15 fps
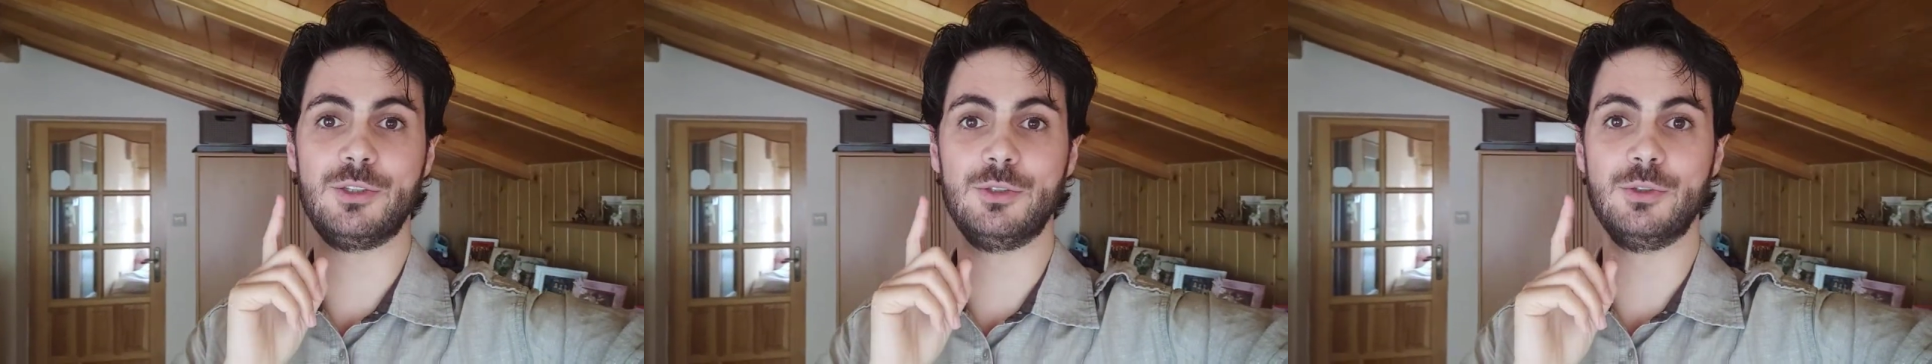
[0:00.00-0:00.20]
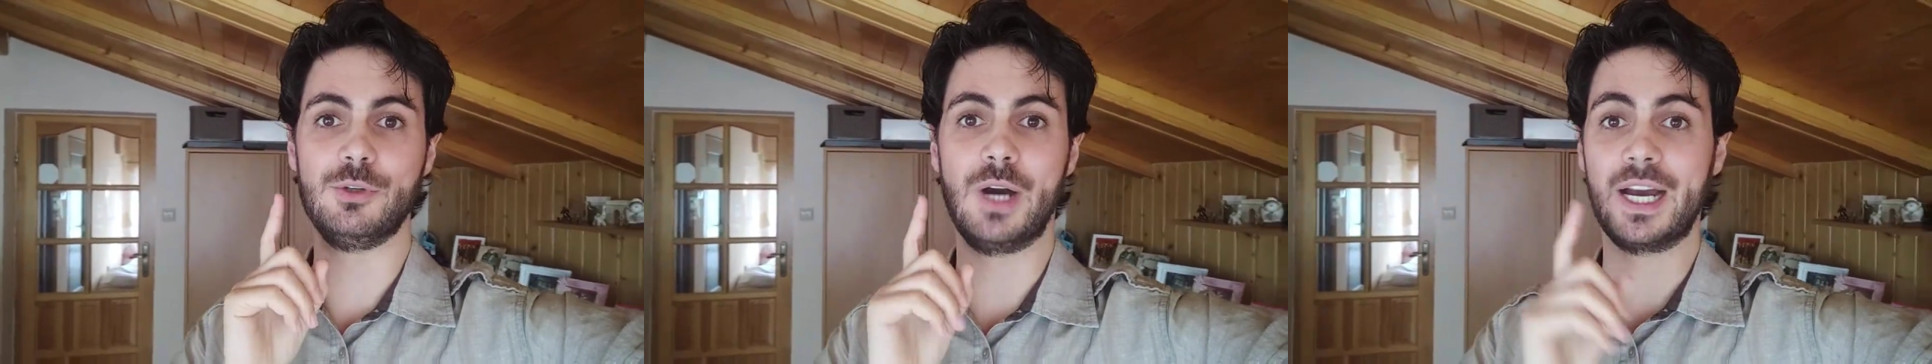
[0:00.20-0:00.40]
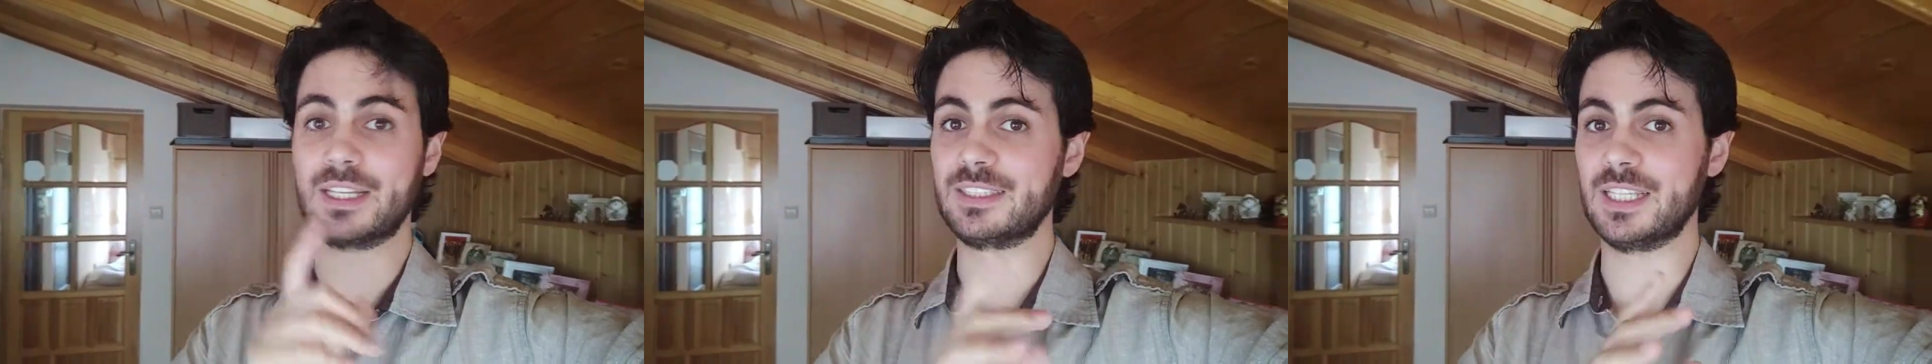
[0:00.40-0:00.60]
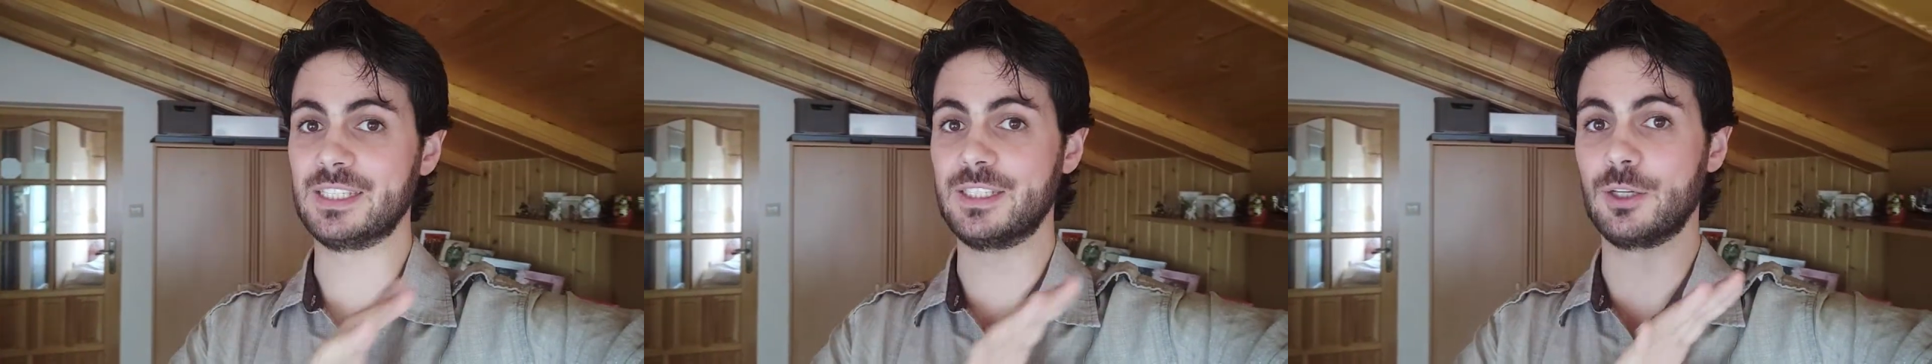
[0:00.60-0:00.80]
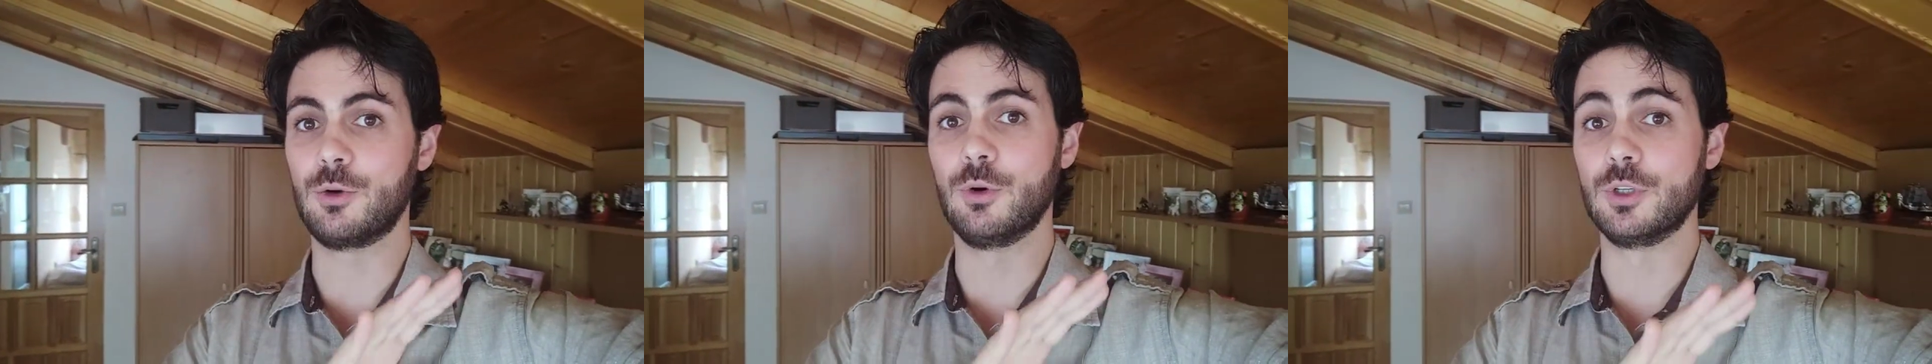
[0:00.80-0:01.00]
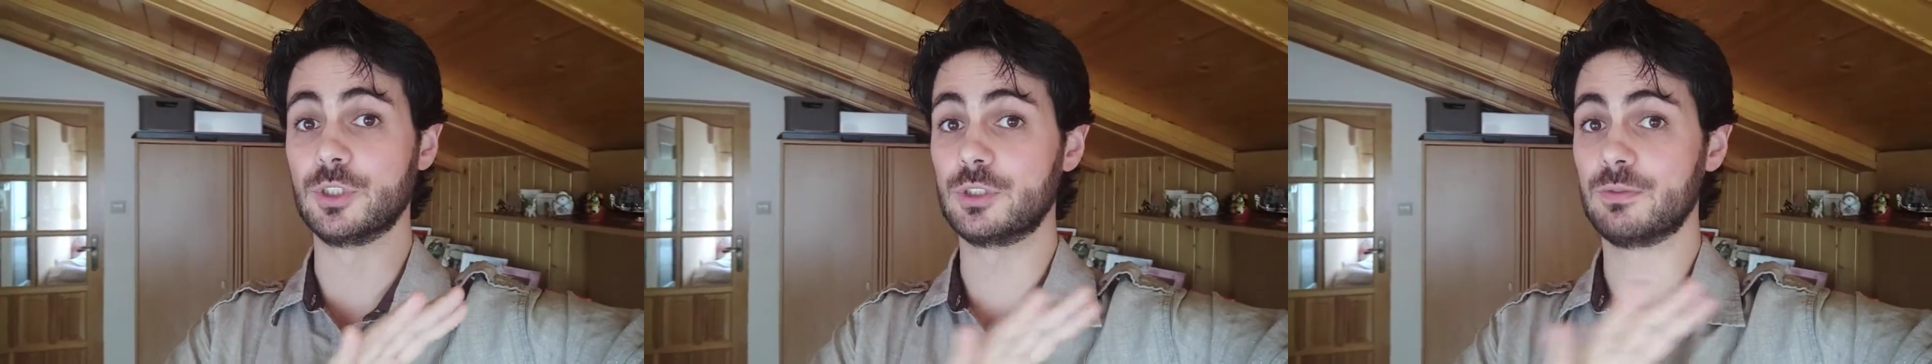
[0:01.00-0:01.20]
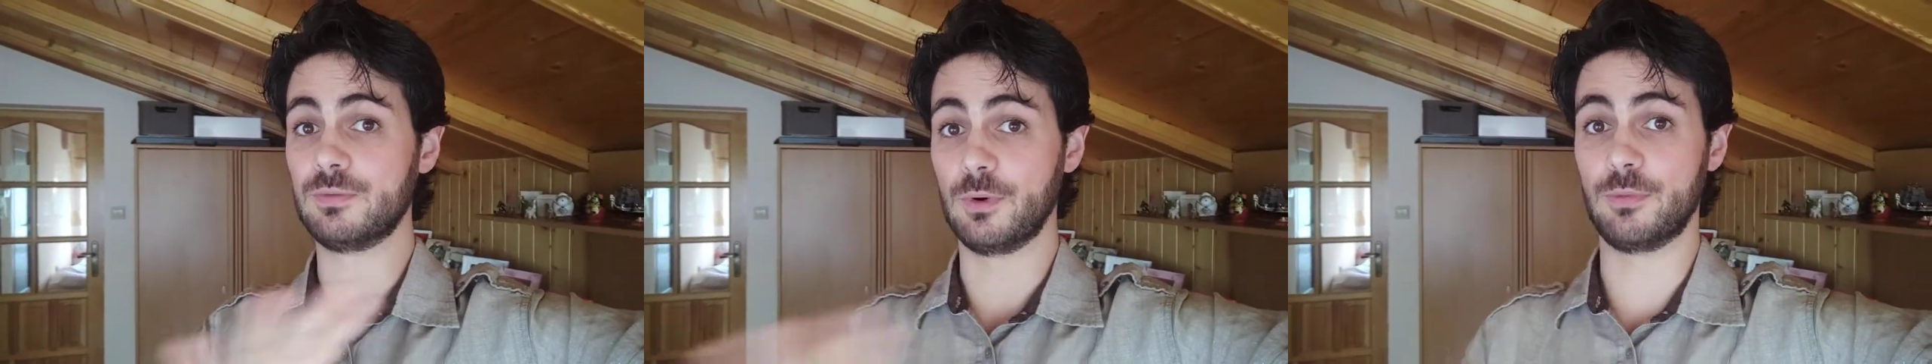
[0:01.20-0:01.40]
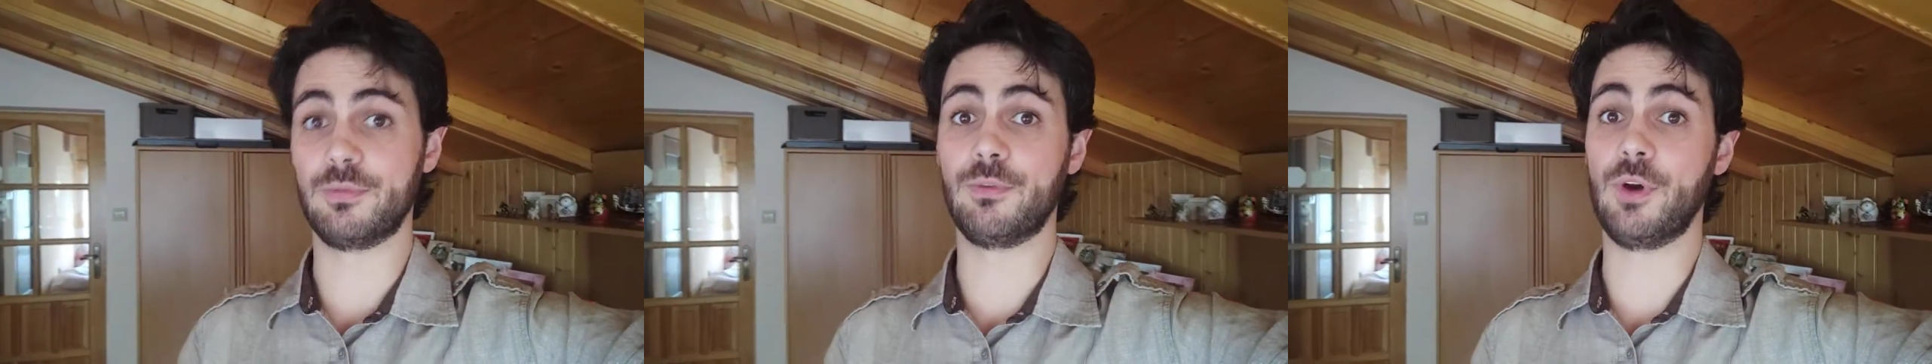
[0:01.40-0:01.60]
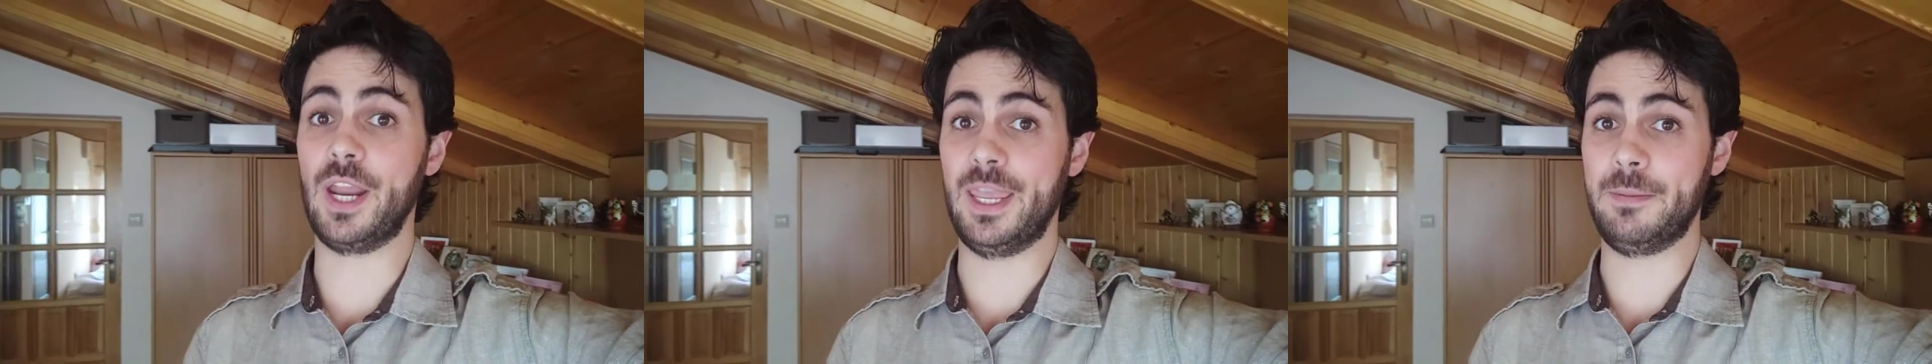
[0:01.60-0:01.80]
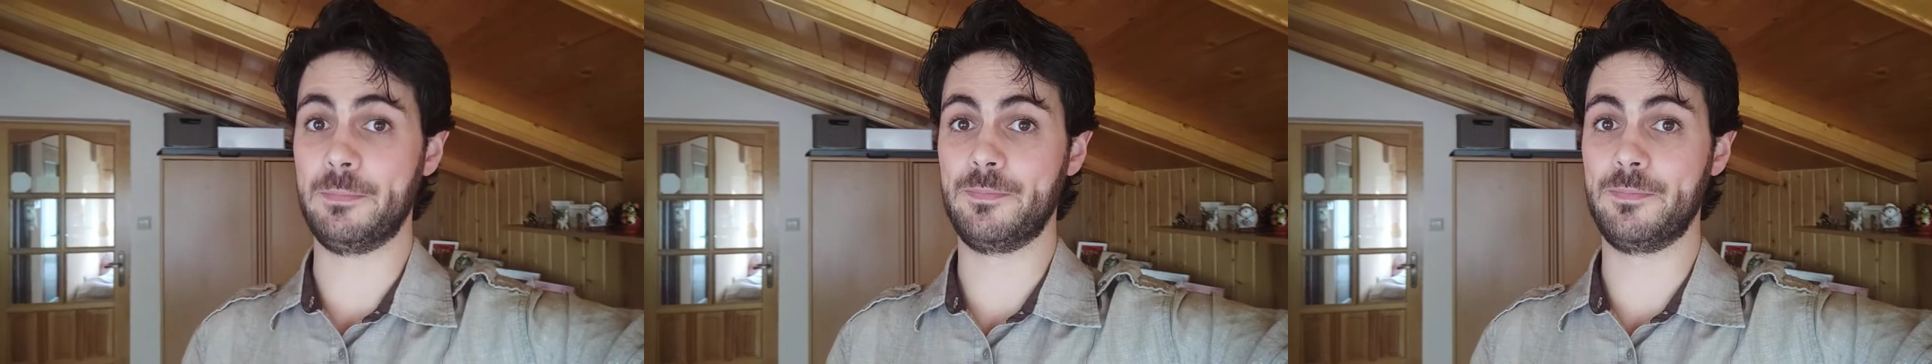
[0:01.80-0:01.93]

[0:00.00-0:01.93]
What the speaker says: to access the course for free.